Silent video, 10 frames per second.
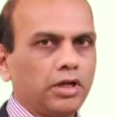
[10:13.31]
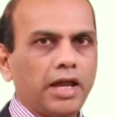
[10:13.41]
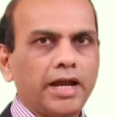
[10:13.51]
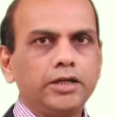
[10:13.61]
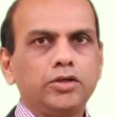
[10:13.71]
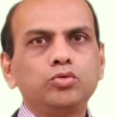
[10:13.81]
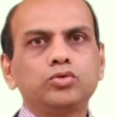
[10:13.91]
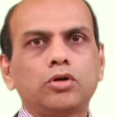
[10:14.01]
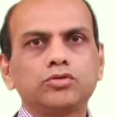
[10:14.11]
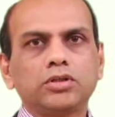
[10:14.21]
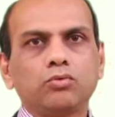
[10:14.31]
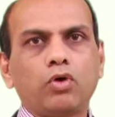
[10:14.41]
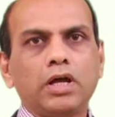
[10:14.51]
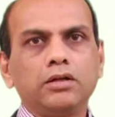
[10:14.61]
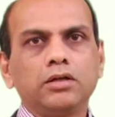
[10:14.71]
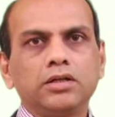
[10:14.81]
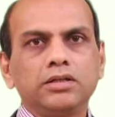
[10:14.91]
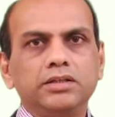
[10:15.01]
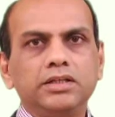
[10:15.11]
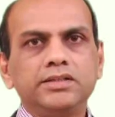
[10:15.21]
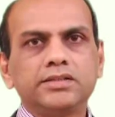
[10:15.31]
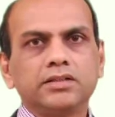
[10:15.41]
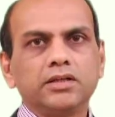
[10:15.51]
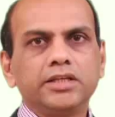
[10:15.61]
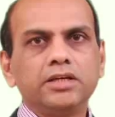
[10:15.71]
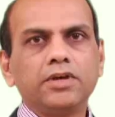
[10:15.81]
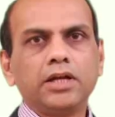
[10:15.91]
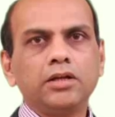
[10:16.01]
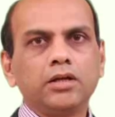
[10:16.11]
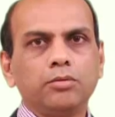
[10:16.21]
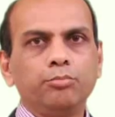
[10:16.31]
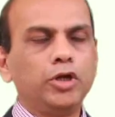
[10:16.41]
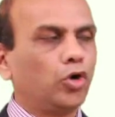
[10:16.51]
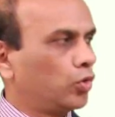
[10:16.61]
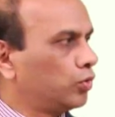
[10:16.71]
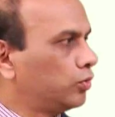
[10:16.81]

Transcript: and 2001 is given below.